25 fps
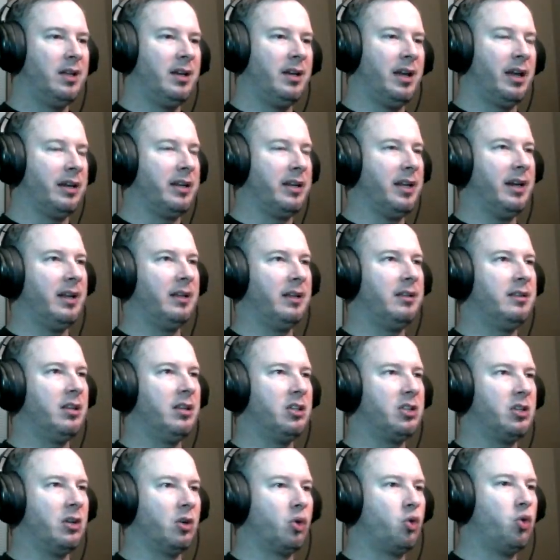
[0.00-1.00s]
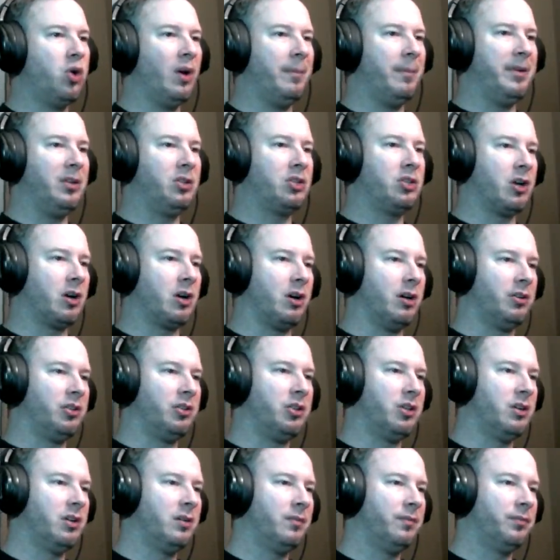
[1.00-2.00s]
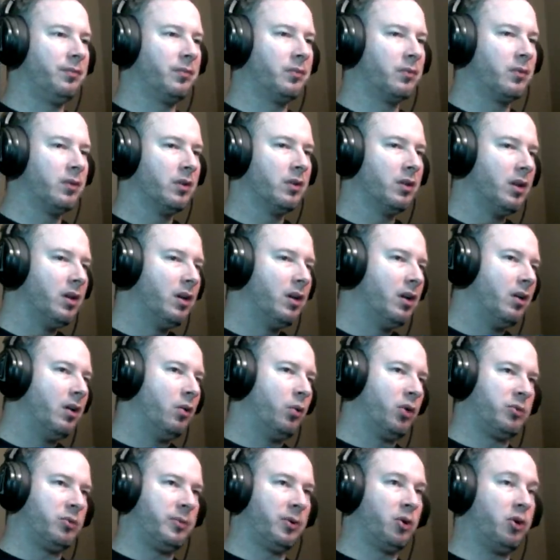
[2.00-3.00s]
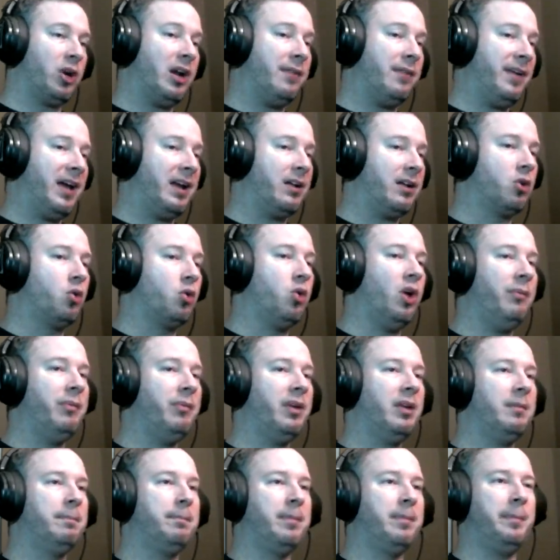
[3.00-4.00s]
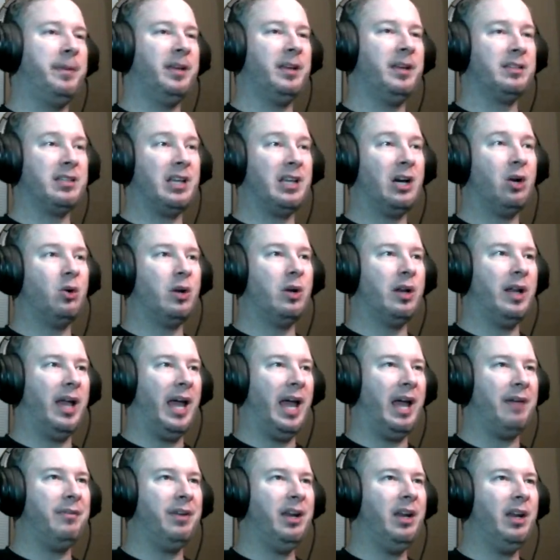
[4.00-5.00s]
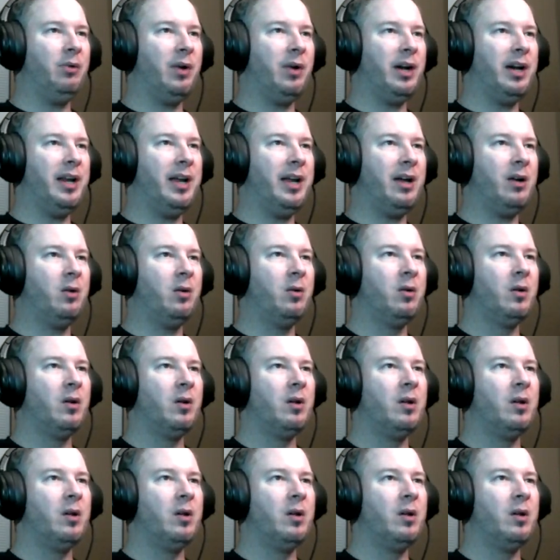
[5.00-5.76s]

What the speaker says: And I get an additional equipment charge, which would be great if I had equipment, but because I don't have any right now,